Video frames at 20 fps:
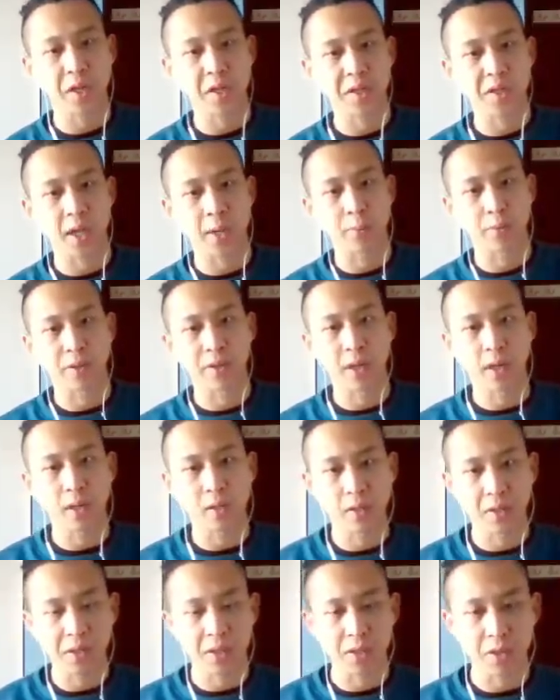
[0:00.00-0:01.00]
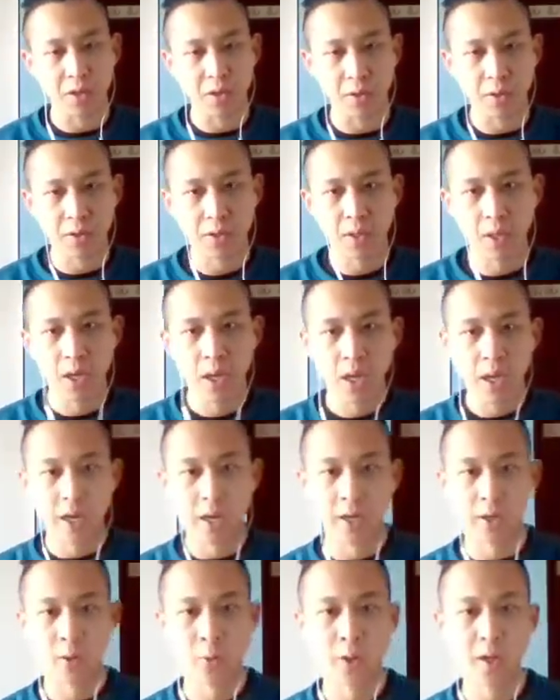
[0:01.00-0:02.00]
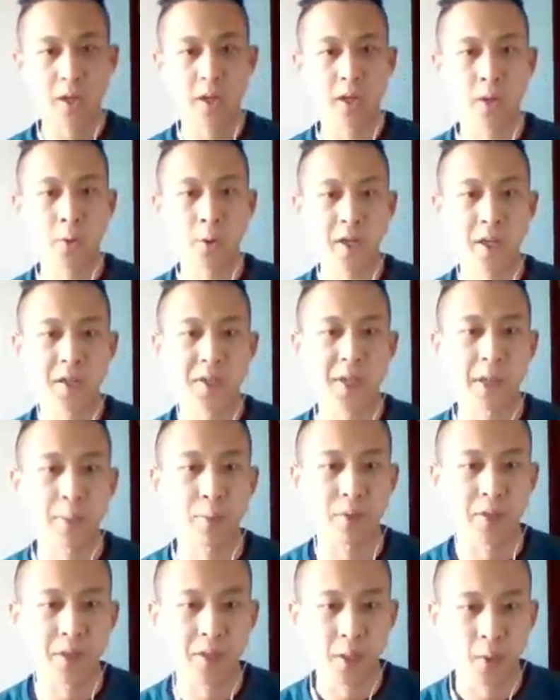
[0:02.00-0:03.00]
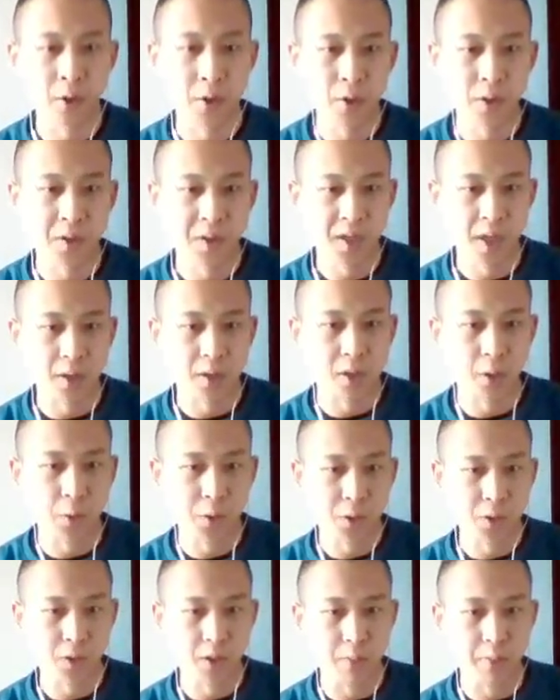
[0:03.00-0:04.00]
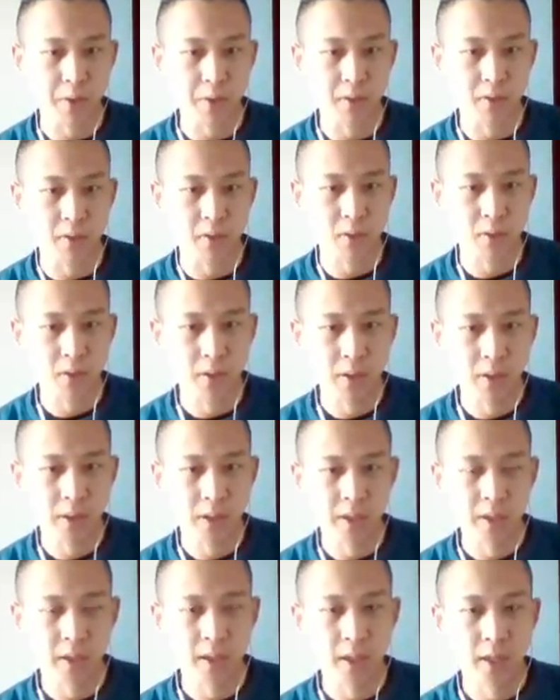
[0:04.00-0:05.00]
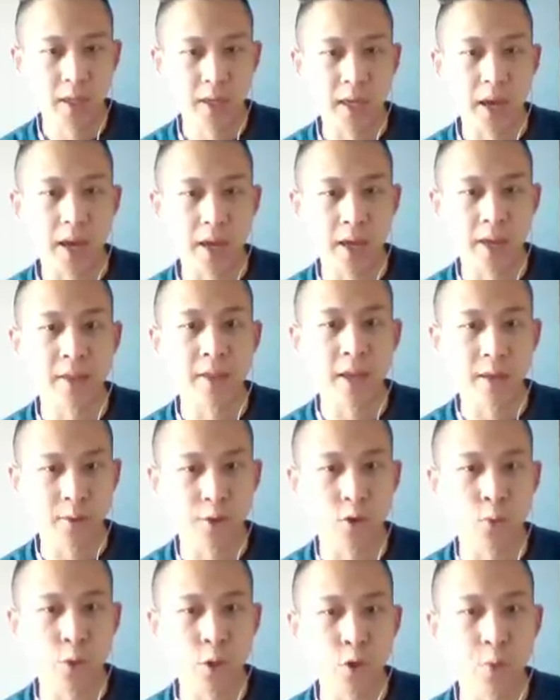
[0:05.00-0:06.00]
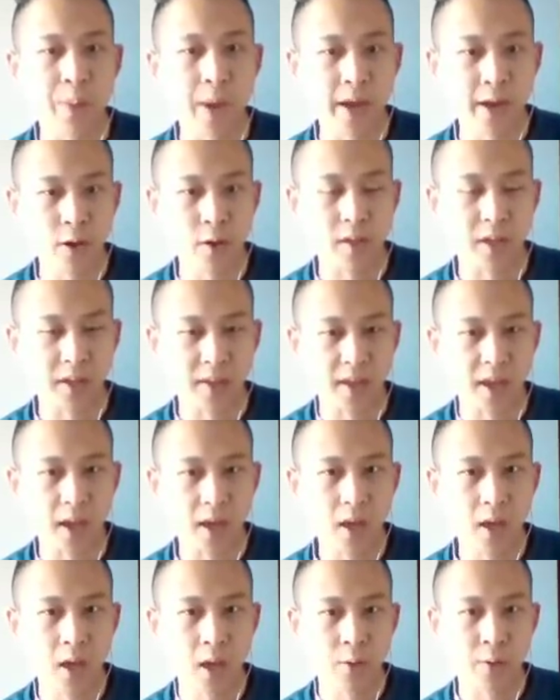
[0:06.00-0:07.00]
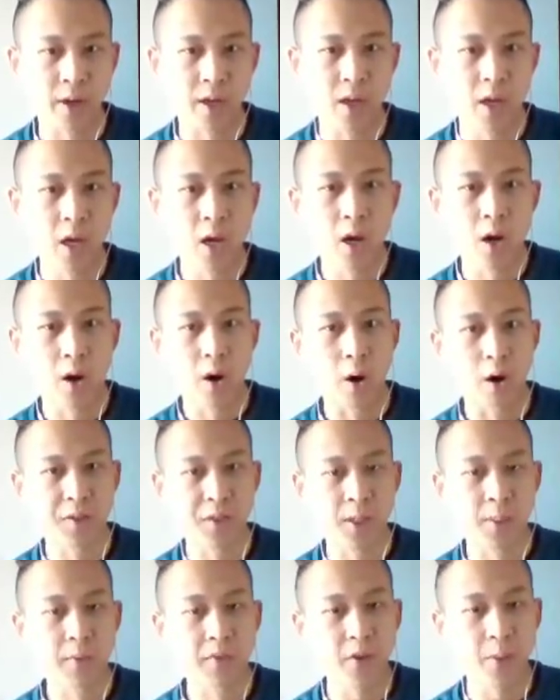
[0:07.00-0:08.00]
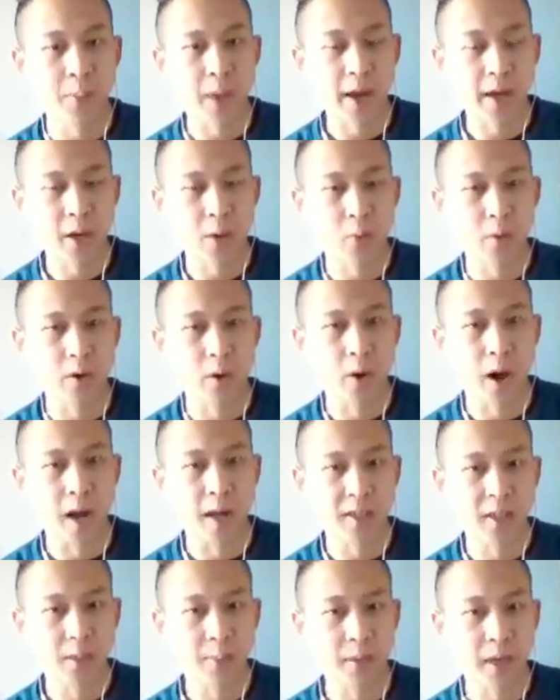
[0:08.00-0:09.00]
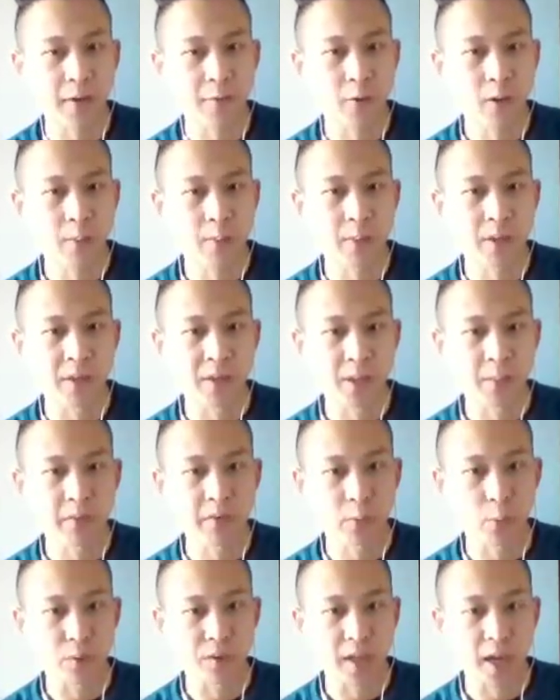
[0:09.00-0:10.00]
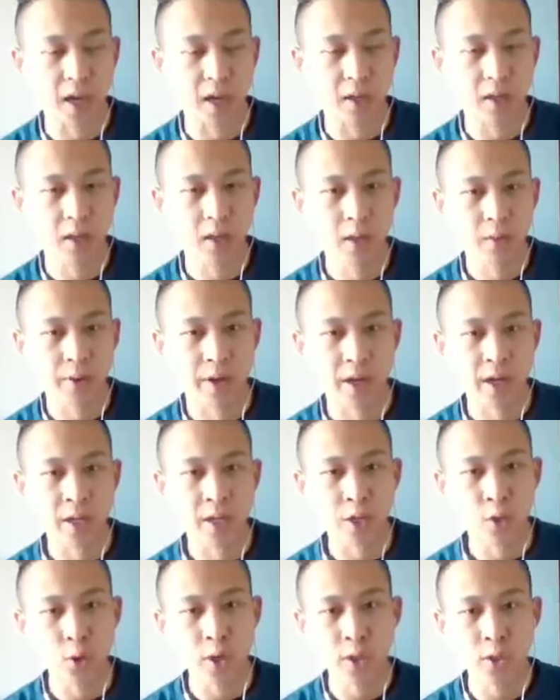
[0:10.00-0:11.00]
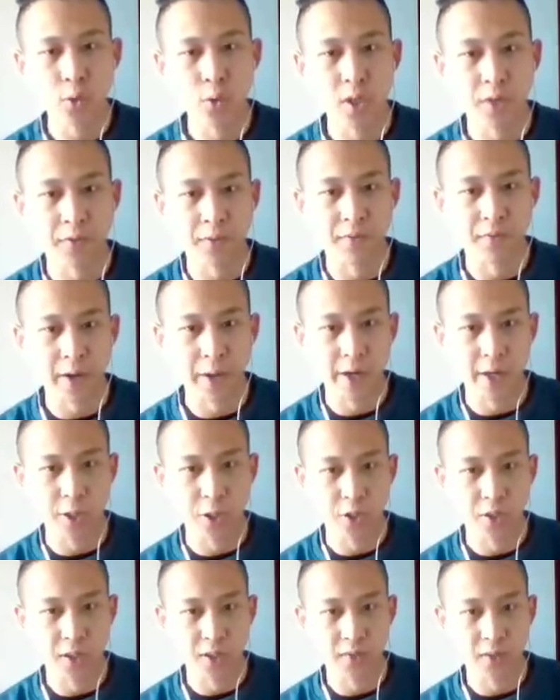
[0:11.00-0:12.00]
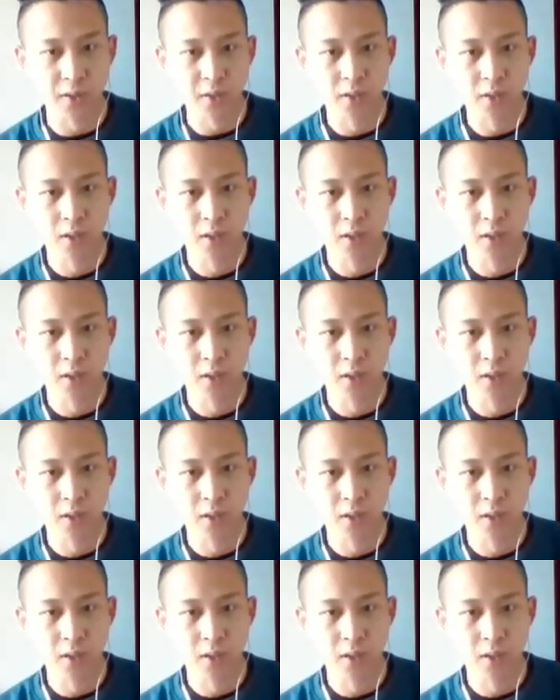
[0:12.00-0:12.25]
example and then I'll listen to yours. A quick example is I want you to stand closer to the middle. Yeah, and then when you back air like that, right? Some of your back air will go onto the platform and some of it will not, right? And you want to do different variations of it.